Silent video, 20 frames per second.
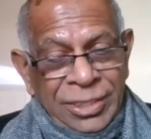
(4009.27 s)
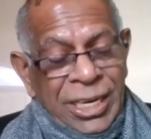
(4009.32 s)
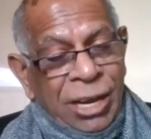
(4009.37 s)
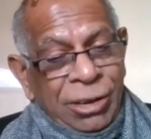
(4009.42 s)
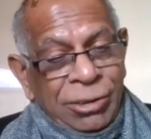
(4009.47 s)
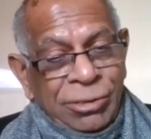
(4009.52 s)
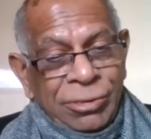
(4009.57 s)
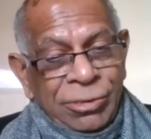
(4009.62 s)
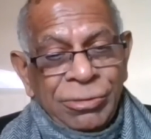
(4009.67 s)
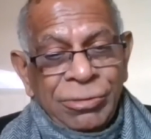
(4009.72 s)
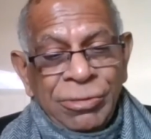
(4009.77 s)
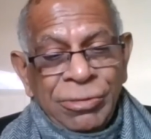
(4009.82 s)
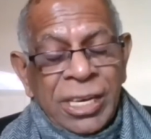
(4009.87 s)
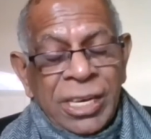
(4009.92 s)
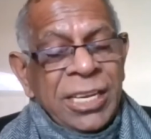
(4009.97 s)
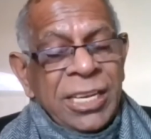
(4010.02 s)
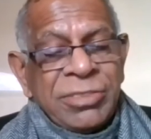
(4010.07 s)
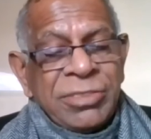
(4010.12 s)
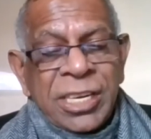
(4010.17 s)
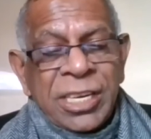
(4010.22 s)
Now,
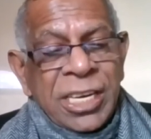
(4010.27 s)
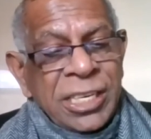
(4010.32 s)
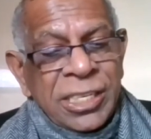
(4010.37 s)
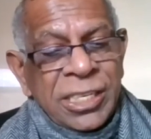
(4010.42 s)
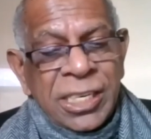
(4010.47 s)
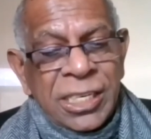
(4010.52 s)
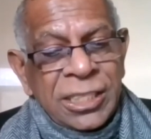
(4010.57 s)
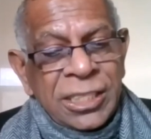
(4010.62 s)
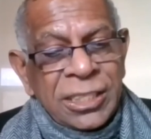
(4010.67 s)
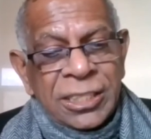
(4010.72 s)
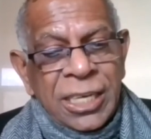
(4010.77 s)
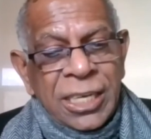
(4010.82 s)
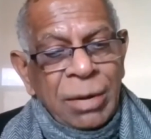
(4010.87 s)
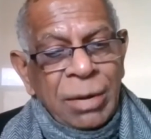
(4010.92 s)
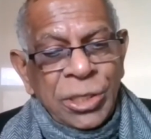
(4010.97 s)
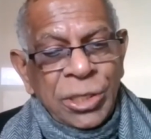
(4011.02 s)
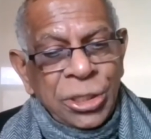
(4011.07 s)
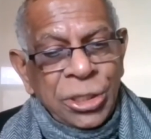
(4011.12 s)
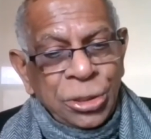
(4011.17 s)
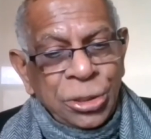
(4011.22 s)
where is it written in the
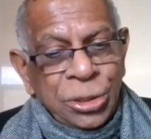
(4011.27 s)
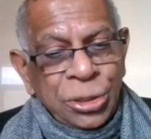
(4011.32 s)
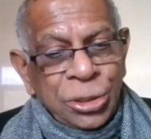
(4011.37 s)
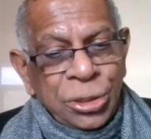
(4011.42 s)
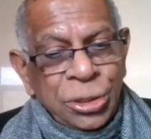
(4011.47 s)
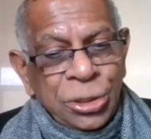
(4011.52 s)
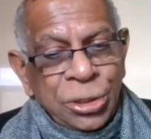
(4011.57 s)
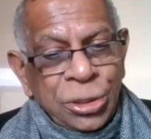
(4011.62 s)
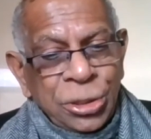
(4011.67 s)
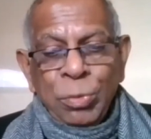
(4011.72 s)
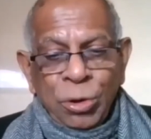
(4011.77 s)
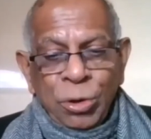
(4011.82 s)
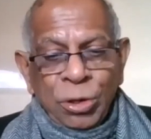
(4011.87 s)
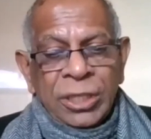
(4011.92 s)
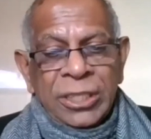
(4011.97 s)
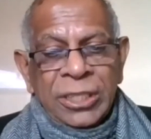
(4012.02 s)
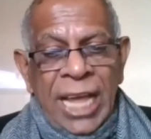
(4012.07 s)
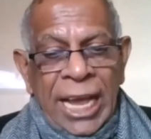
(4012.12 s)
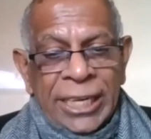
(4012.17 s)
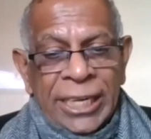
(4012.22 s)
WHO rule
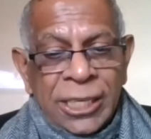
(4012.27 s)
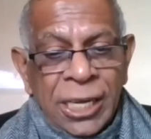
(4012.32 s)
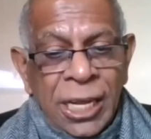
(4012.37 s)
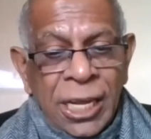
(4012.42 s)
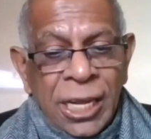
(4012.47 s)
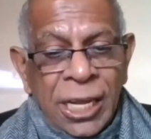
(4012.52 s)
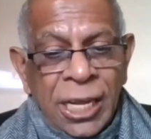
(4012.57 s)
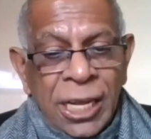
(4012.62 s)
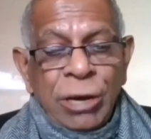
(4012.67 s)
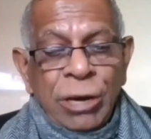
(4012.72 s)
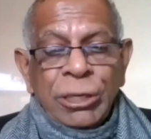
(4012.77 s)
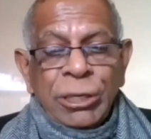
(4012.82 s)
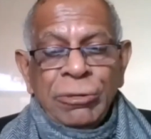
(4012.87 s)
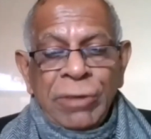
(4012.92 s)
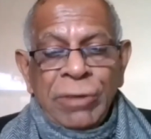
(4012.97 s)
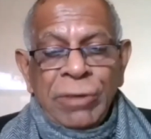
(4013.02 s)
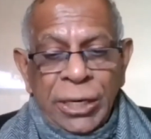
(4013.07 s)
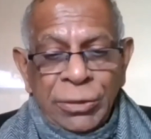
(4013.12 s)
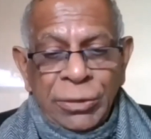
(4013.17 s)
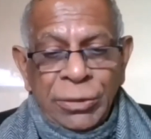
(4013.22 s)
book that you have
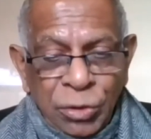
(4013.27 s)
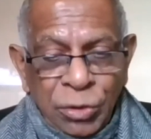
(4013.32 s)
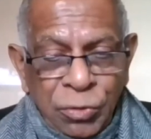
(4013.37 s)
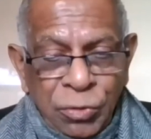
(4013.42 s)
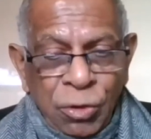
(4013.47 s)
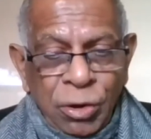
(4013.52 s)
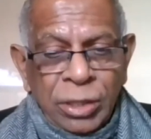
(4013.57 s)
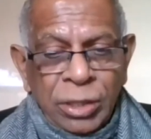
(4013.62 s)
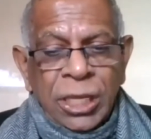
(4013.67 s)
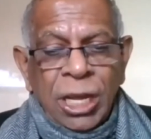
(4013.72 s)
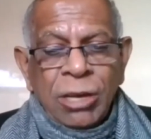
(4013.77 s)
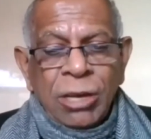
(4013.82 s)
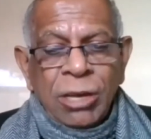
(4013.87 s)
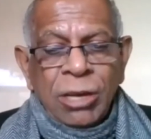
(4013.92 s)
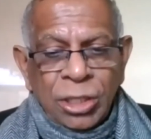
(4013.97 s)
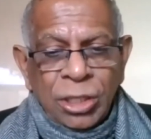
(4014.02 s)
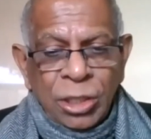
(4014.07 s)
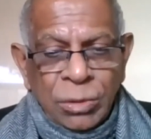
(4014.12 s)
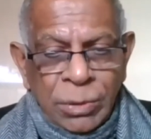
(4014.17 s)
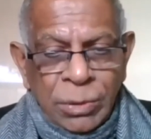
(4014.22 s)
to wait for
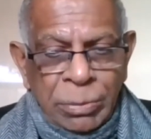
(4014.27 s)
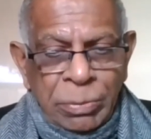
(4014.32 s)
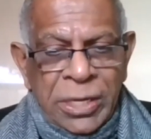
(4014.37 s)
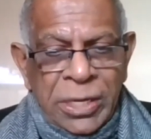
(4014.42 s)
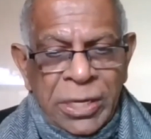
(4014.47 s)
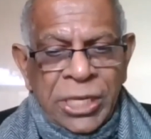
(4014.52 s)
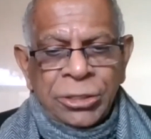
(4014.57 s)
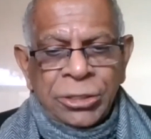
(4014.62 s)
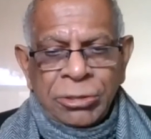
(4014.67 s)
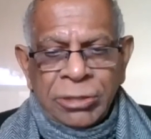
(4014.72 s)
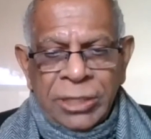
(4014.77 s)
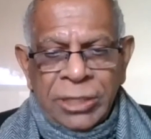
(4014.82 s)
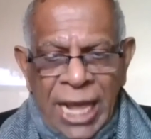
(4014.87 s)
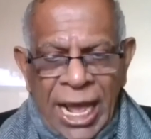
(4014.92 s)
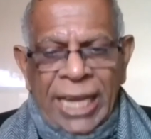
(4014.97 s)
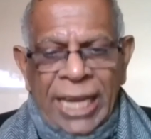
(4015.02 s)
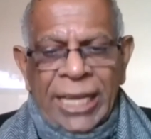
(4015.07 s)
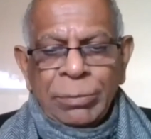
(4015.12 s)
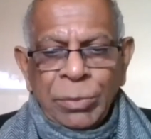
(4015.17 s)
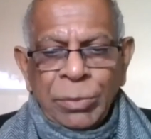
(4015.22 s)
4,000 human beings to
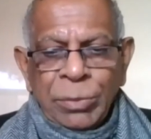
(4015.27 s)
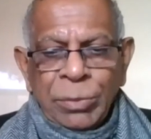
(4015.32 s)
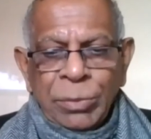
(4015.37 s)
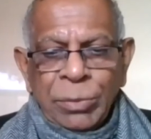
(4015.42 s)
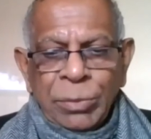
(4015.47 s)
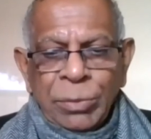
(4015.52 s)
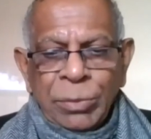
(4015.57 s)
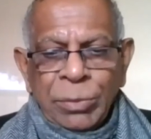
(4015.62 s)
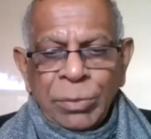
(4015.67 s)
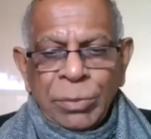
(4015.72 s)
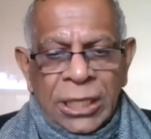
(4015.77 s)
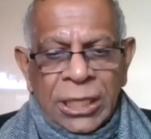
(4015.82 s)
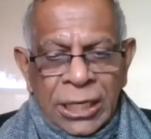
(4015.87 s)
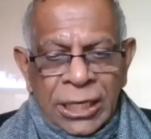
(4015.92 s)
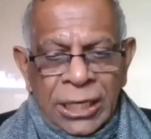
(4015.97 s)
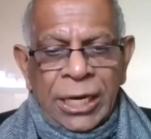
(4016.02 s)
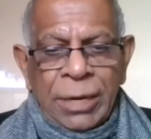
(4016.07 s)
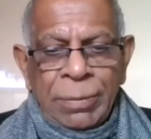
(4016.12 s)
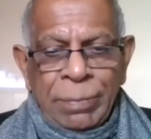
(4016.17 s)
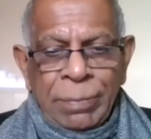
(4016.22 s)
die before you
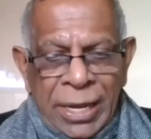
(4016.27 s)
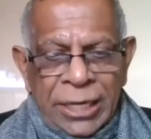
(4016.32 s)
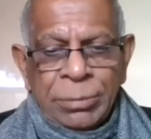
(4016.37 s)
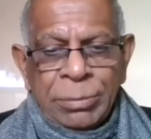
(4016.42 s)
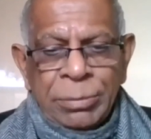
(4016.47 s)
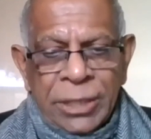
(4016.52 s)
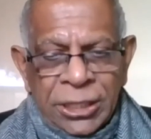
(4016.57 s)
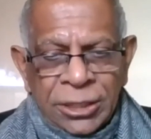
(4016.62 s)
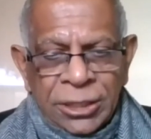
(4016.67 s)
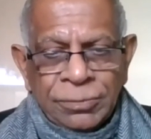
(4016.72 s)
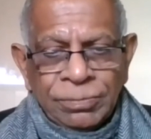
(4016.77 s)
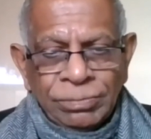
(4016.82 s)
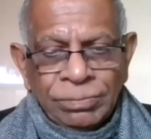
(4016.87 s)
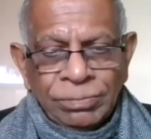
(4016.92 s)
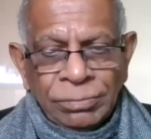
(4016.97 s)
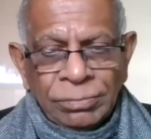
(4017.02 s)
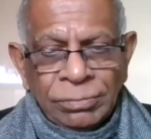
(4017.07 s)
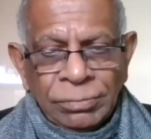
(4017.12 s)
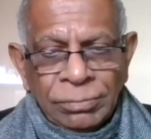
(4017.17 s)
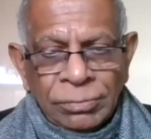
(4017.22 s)
declare a pandemic?
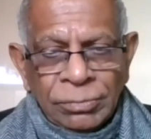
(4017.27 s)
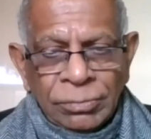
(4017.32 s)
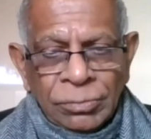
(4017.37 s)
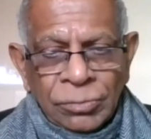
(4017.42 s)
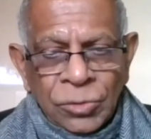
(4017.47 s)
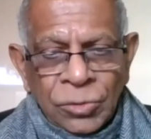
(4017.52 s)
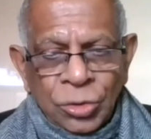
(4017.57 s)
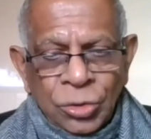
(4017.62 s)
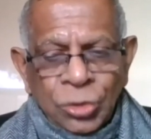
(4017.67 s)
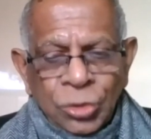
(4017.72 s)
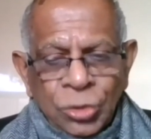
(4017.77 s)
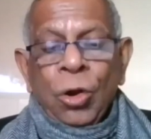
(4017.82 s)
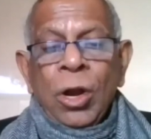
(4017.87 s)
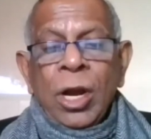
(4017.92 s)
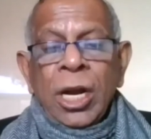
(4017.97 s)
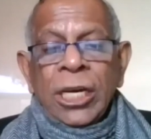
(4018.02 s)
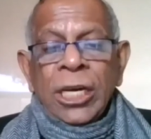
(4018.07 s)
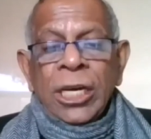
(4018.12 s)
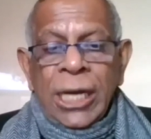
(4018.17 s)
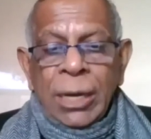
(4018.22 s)
So
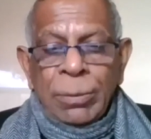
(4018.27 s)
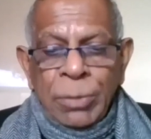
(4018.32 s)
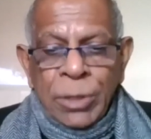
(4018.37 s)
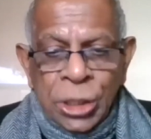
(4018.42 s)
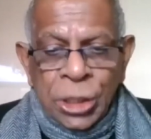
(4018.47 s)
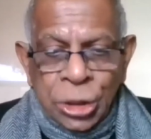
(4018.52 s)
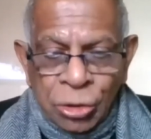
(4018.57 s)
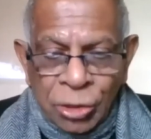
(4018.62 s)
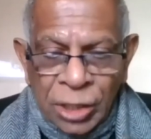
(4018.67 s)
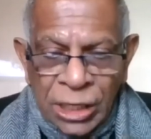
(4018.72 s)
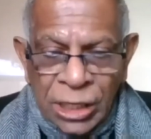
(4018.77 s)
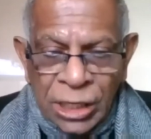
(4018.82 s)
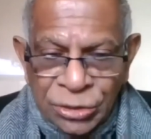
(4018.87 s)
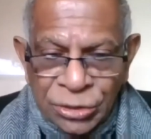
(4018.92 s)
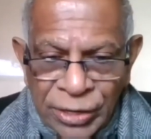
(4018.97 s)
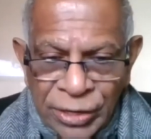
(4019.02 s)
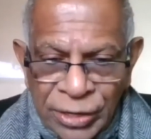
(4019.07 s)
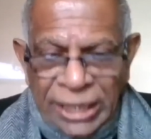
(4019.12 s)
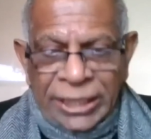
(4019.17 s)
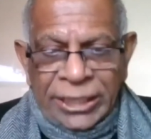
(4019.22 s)
WHO
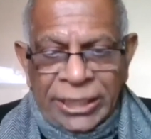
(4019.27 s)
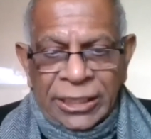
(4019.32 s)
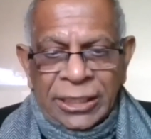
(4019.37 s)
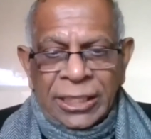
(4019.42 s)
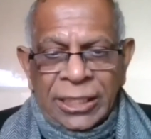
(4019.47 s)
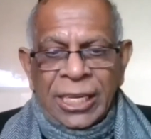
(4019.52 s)
has failed.